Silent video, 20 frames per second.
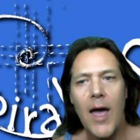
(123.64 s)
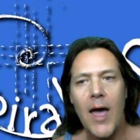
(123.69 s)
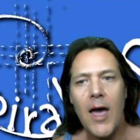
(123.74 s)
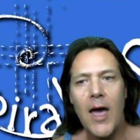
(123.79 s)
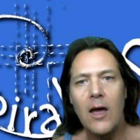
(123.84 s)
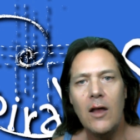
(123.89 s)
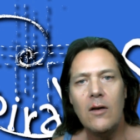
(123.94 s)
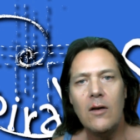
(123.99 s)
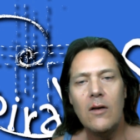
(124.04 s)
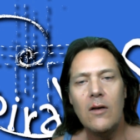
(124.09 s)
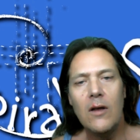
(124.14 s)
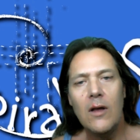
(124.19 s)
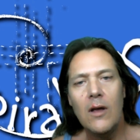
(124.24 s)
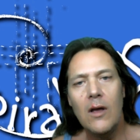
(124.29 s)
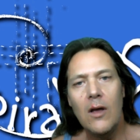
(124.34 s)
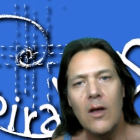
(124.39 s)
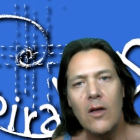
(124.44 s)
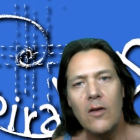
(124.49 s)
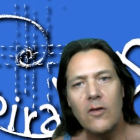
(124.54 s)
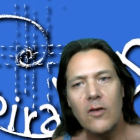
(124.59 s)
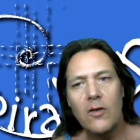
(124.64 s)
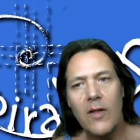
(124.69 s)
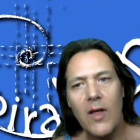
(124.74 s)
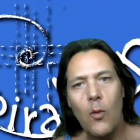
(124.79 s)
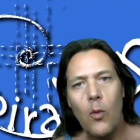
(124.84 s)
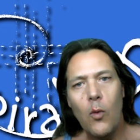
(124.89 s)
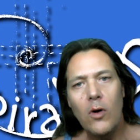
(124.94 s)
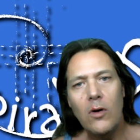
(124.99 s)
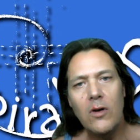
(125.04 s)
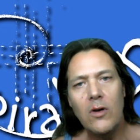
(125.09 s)
and so they
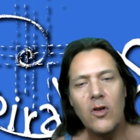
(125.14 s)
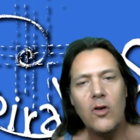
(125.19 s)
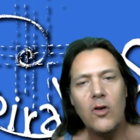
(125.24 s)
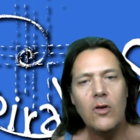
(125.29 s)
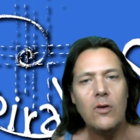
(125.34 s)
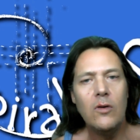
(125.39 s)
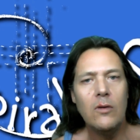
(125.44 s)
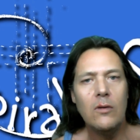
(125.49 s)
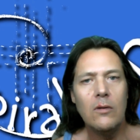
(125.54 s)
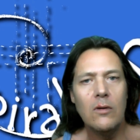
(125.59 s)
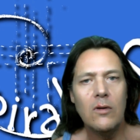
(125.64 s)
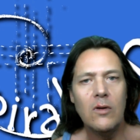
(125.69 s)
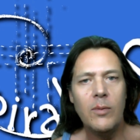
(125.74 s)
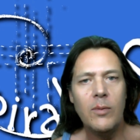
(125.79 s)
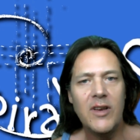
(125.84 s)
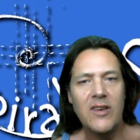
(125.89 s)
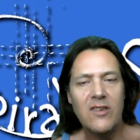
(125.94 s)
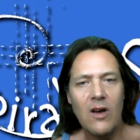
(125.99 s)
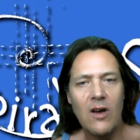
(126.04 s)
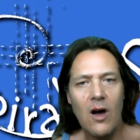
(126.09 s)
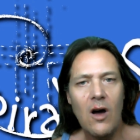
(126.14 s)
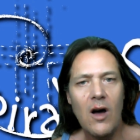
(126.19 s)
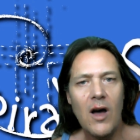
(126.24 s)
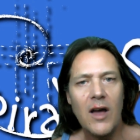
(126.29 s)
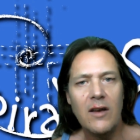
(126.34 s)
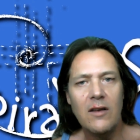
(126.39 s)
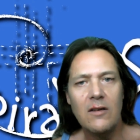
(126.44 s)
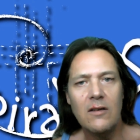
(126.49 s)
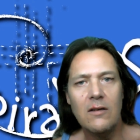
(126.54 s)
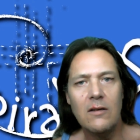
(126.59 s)
want you to be
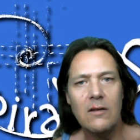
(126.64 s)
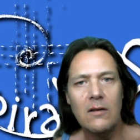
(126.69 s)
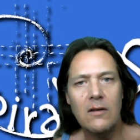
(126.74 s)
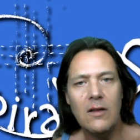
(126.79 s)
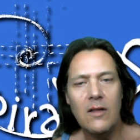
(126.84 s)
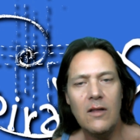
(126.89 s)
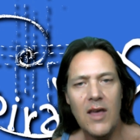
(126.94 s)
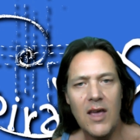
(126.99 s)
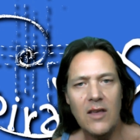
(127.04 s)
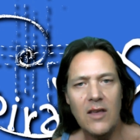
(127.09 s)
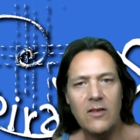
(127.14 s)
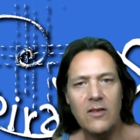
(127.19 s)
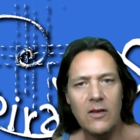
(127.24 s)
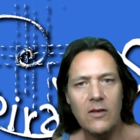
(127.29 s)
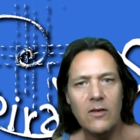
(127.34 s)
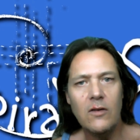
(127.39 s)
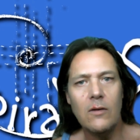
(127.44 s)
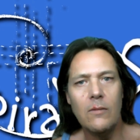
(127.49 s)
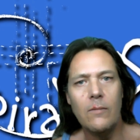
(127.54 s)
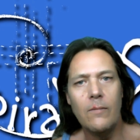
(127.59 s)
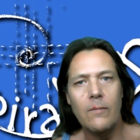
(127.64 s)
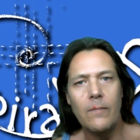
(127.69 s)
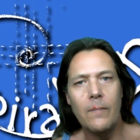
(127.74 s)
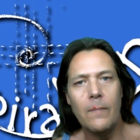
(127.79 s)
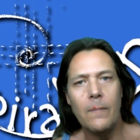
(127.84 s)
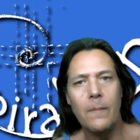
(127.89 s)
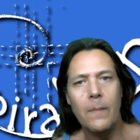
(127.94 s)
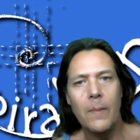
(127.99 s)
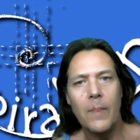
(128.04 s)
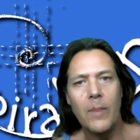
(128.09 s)
tied to their system
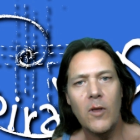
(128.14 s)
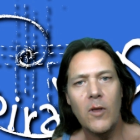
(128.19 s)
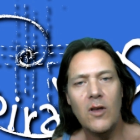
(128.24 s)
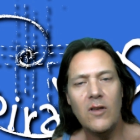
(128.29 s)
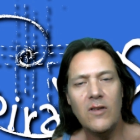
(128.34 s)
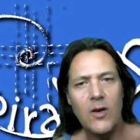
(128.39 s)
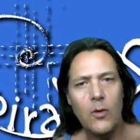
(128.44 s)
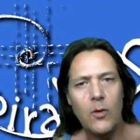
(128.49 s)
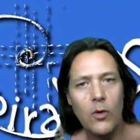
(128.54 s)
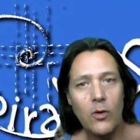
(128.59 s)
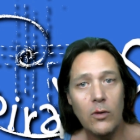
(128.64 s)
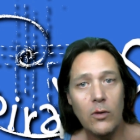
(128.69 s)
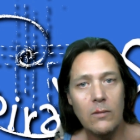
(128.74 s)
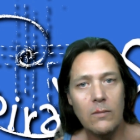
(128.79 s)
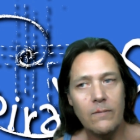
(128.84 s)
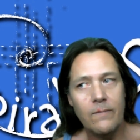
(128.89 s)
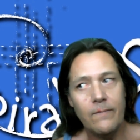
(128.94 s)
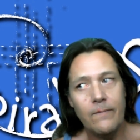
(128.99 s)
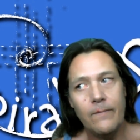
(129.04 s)
because they want